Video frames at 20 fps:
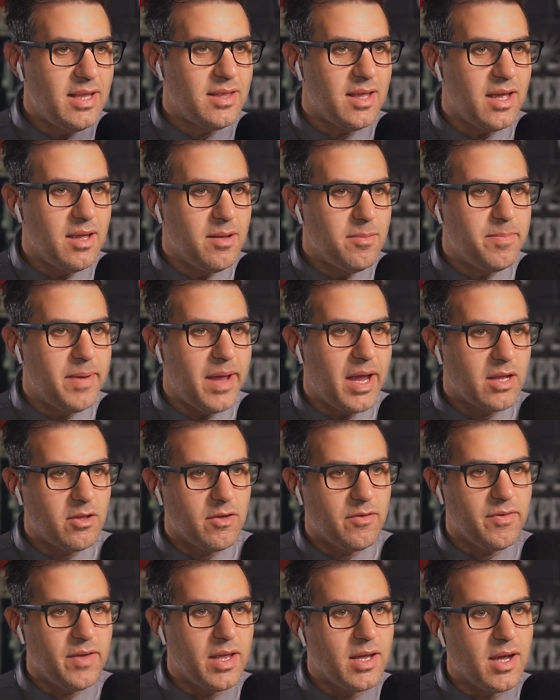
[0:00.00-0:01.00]
the impact
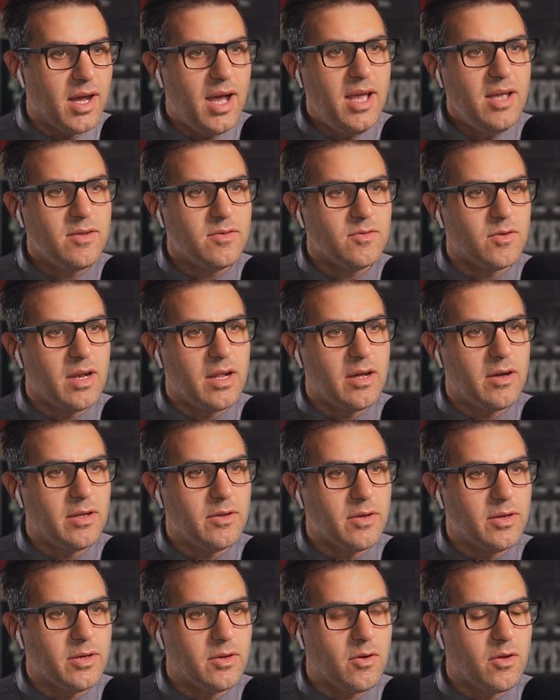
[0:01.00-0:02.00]
of AI and all,
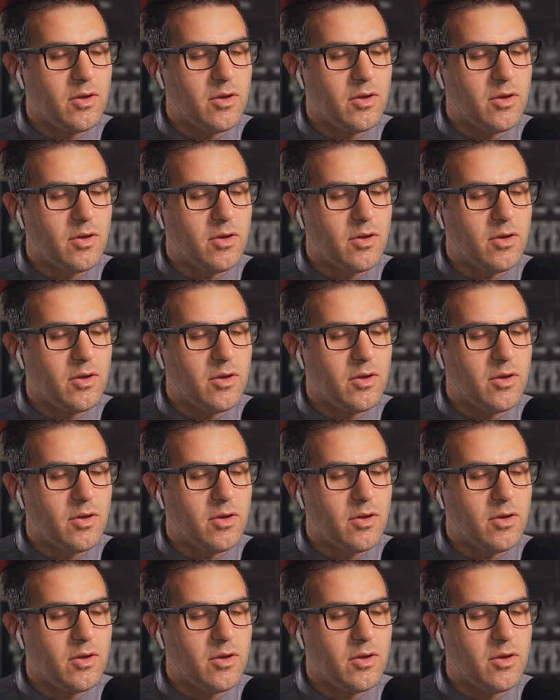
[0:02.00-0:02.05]
on all of